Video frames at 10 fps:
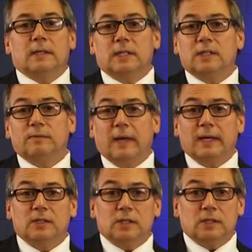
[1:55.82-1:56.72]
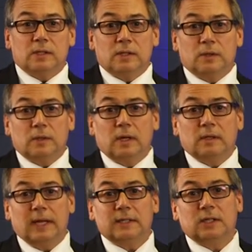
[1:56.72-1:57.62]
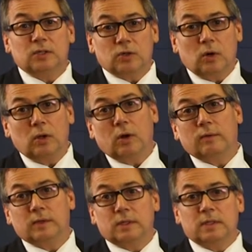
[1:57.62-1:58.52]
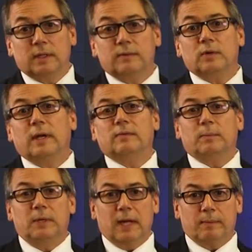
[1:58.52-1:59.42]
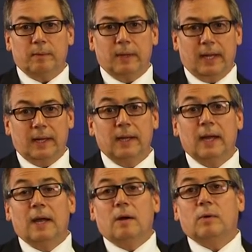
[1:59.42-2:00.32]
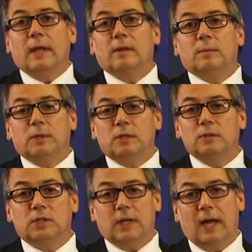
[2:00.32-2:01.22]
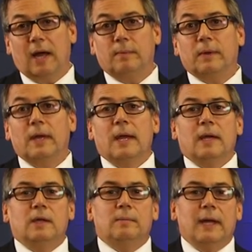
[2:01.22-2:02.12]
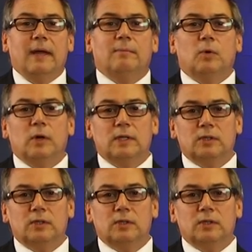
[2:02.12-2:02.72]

Disadvantages include less control over the delivery of the PMMA. Without the balloons to help, you may have more